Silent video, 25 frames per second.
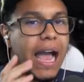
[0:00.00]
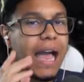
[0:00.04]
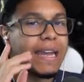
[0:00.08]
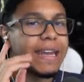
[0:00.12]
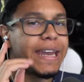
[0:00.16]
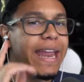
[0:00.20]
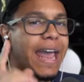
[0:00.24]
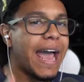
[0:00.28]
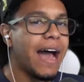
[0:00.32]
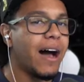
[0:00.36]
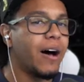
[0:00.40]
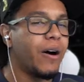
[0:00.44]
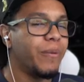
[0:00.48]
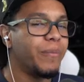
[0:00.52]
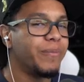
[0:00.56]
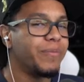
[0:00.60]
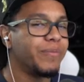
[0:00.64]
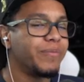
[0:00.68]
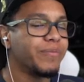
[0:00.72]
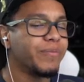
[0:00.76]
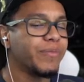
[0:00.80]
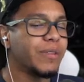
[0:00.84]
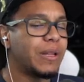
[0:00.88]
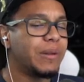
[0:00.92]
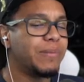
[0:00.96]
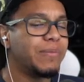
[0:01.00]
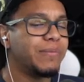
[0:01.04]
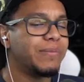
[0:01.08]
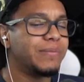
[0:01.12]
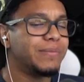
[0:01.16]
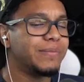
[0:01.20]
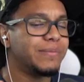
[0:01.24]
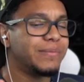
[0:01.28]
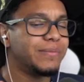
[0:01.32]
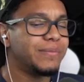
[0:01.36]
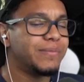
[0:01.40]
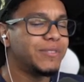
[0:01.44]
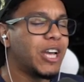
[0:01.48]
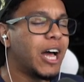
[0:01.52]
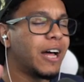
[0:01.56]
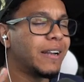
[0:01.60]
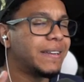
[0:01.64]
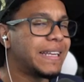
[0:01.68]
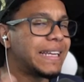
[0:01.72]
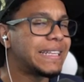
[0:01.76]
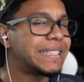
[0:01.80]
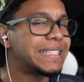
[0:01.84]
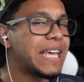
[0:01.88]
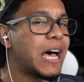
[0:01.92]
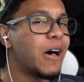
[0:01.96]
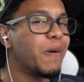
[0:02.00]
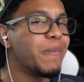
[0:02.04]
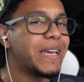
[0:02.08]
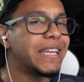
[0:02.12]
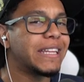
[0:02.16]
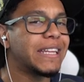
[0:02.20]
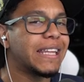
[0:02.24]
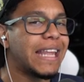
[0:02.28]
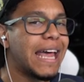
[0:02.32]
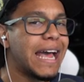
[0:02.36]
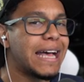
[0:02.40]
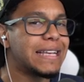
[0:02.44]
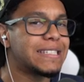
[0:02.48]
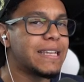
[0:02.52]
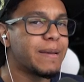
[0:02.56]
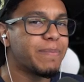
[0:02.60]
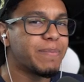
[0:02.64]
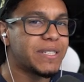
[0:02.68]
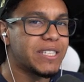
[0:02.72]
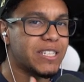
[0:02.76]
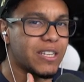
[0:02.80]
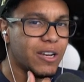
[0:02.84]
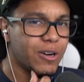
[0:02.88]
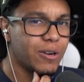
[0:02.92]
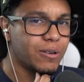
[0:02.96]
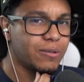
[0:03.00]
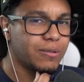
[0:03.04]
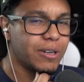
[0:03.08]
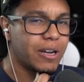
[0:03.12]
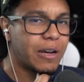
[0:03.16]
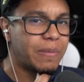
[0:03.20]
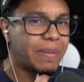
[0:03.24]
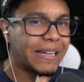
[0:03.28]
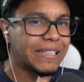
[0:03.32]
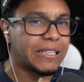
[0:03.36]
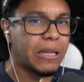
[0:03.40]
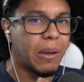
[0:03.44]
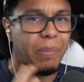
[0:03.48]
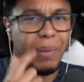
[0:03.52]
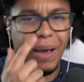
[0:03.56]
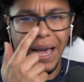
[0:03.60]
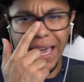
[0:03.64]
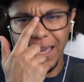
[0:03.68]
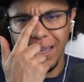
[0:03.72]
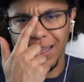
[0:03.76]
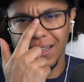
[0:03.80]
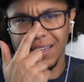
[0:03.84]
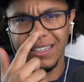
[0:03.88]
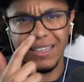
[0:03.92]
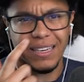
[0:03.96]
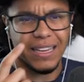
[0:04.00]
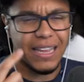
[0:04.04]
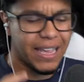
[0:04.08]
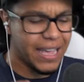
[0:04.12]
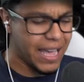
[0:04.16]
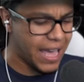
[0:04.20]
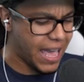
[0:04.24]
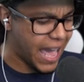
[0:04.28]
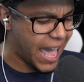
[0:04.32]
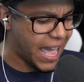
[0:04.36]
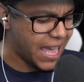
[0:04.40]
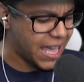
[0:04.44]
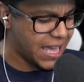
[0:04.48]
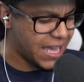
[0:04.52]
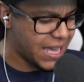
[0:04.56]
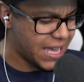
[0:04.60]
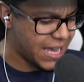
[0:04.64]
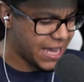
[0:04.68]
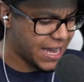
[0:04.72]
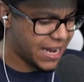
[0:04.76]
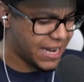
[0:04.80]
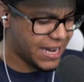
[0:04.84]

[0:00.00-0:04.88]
Now, y'all did tell me in the last episode about the bike, A and